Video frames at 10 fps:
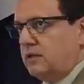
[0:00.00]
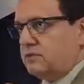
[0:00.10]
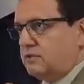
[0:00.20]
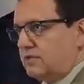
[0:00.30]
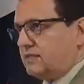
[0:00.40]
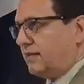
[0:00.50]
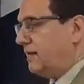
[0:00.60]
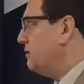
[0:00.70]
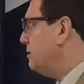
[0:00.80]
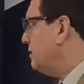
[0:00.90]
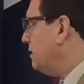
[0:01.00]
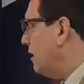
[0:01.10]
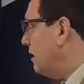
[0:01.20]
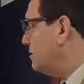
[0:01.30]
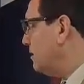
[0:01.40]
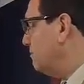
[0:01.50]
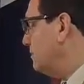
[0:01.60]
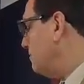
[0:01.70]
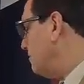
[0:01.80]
This is the second tip.